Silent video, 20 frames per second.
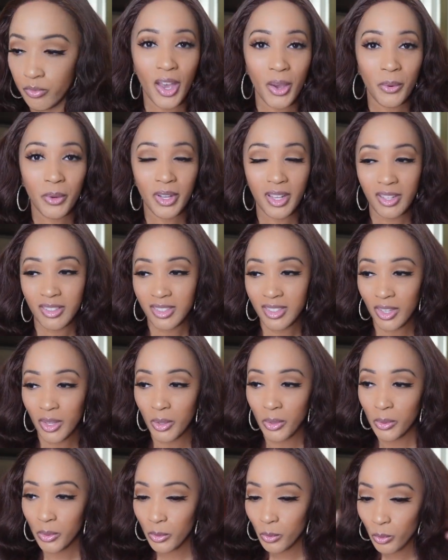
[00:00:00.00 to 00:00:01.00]
Alright,
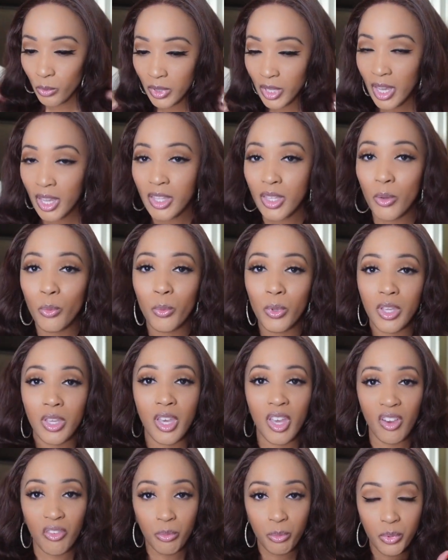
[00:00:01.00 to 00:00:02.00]
so now that we
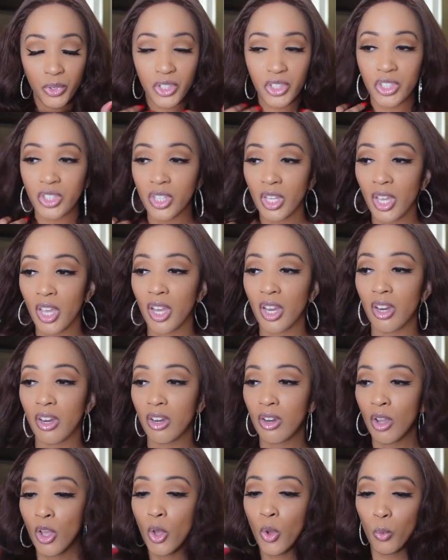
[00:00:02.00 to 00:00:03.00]
have brushed the
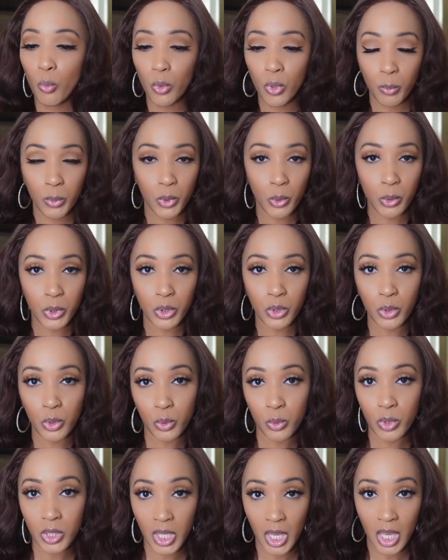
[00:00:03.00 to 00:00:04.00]
hair, what we're going to
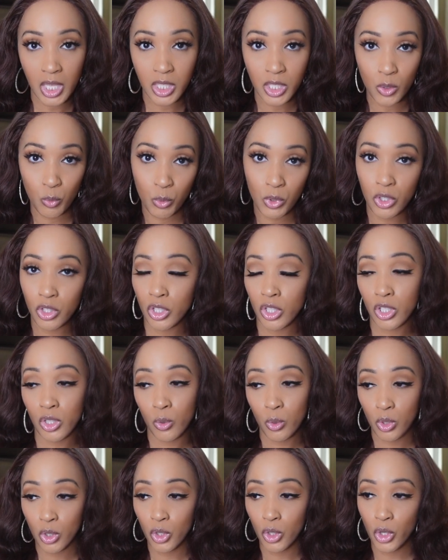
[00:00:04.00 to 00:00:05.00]
do next is we're just
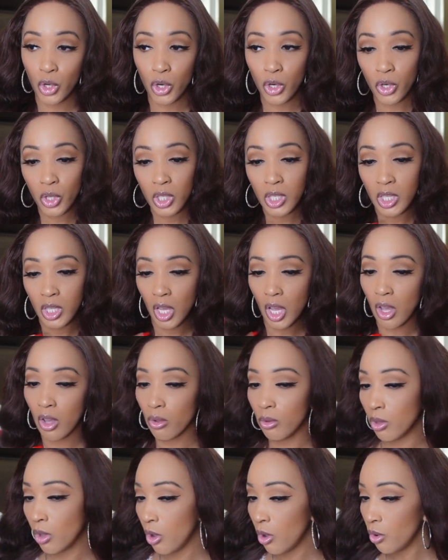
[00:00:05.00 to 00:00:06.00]
going to curl it
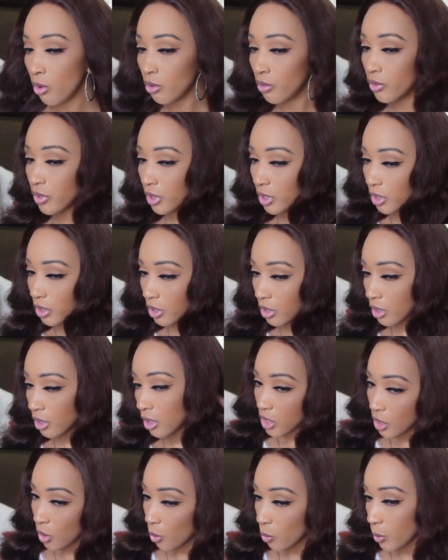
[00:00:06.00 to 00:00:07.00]
all over
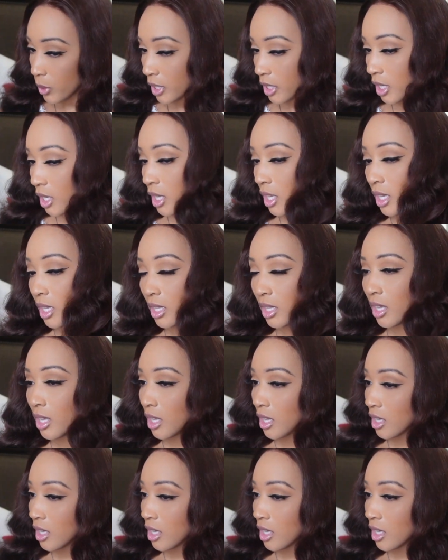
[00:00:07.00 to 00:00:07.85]
so we can